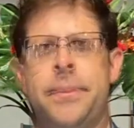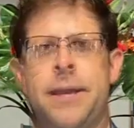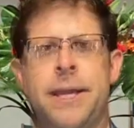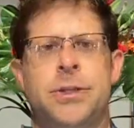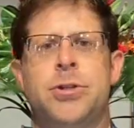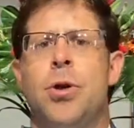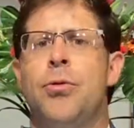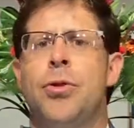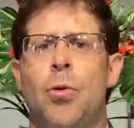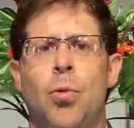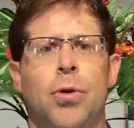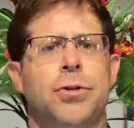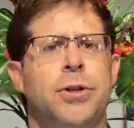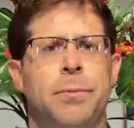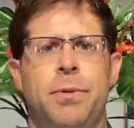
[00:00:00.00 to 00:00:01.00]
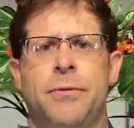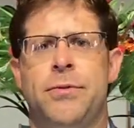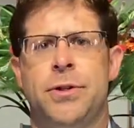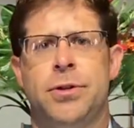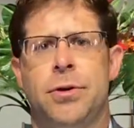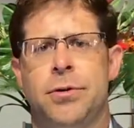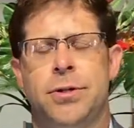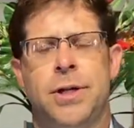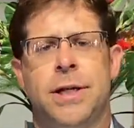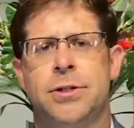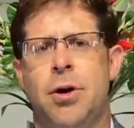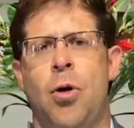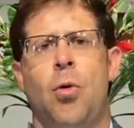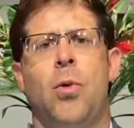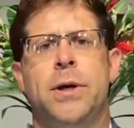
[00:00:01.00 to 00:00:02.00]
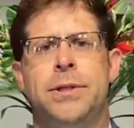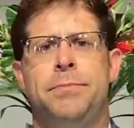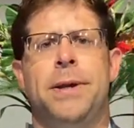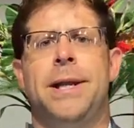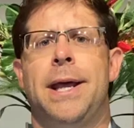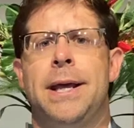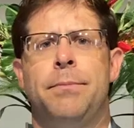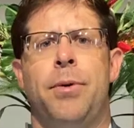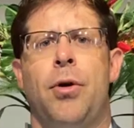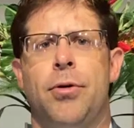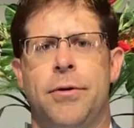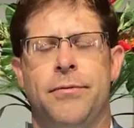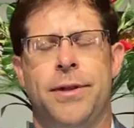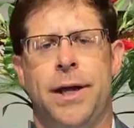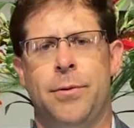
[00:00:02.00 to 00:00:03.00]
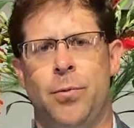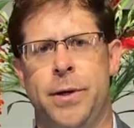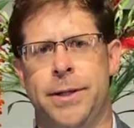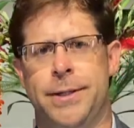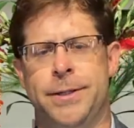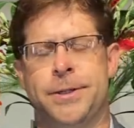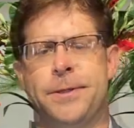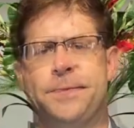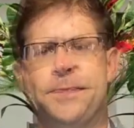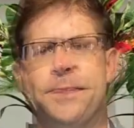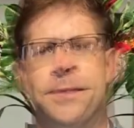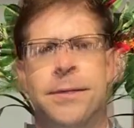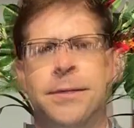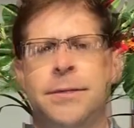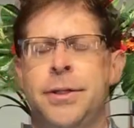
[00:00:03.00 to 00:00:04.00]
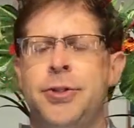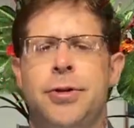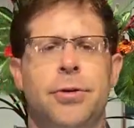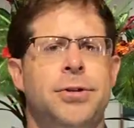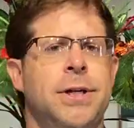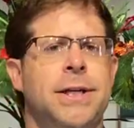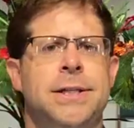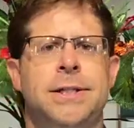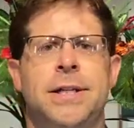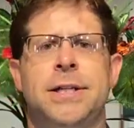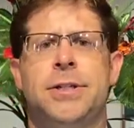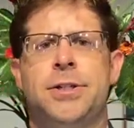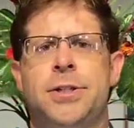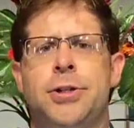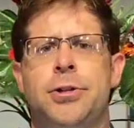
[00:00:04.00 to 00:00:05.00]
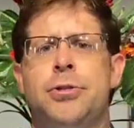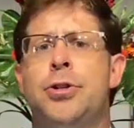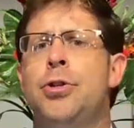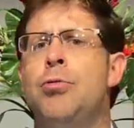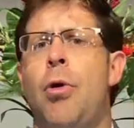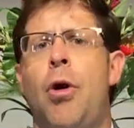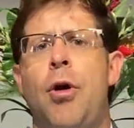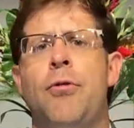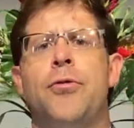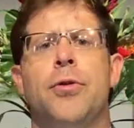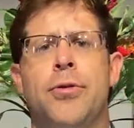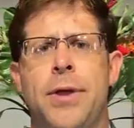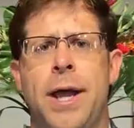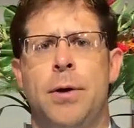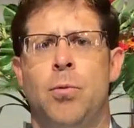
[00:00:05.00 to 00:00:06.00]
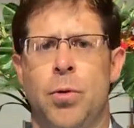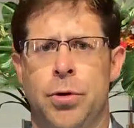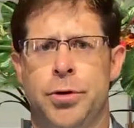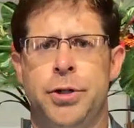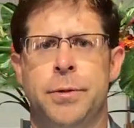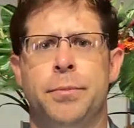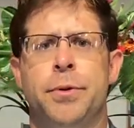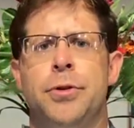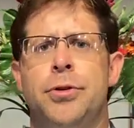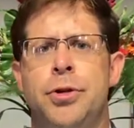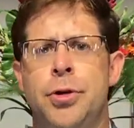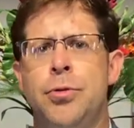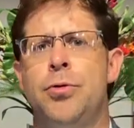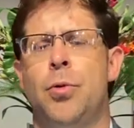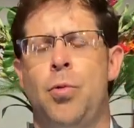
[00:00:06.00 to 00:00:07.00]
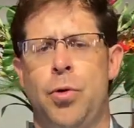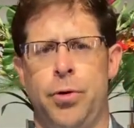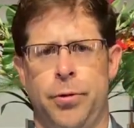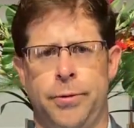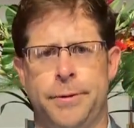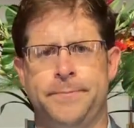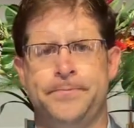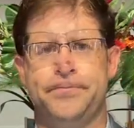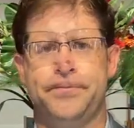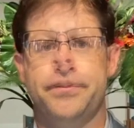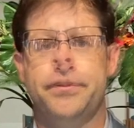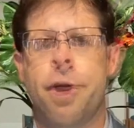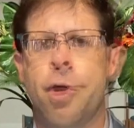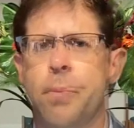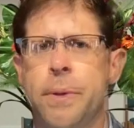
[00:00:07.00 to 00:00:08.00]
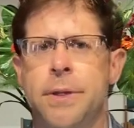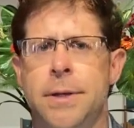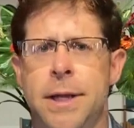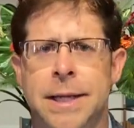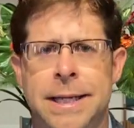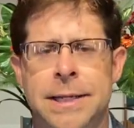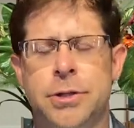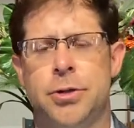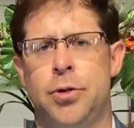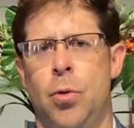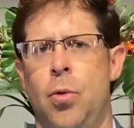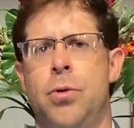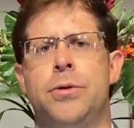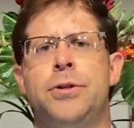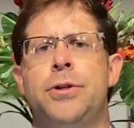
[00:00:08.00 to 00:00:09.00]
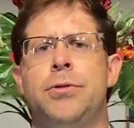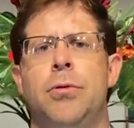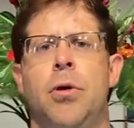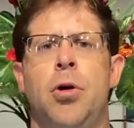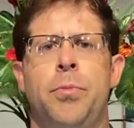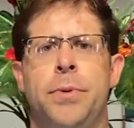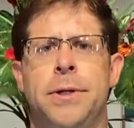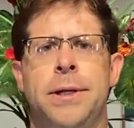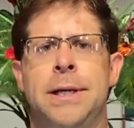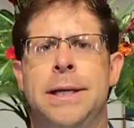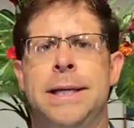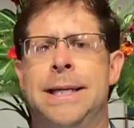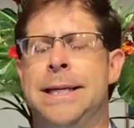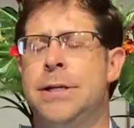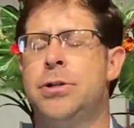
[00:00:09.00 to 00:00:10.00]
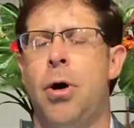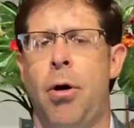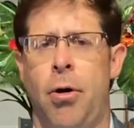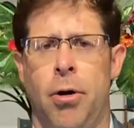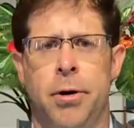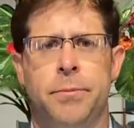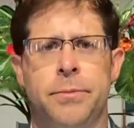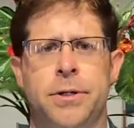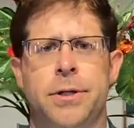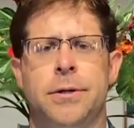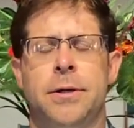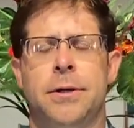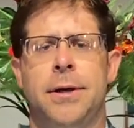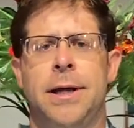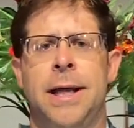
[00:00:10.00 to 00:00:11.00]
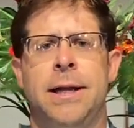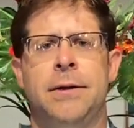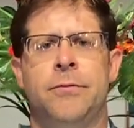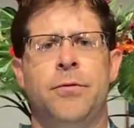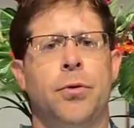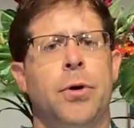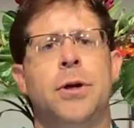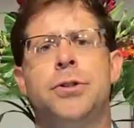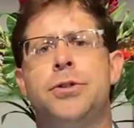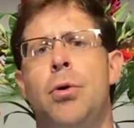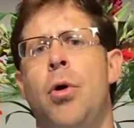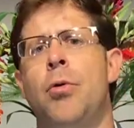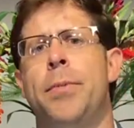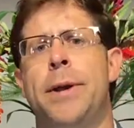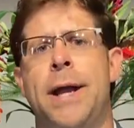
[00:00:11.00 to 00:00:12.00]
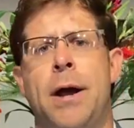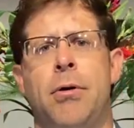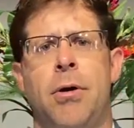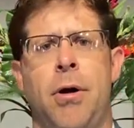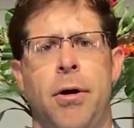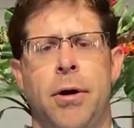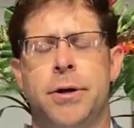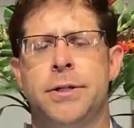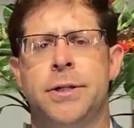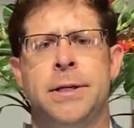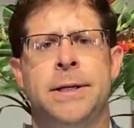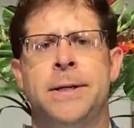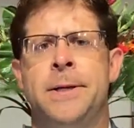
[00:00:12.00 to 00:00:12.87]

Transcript: And so the worship of the church has always been a part of that witness. The church exists to offer that worship to the world, open its doors, to open its arms, and for us to open our hearts.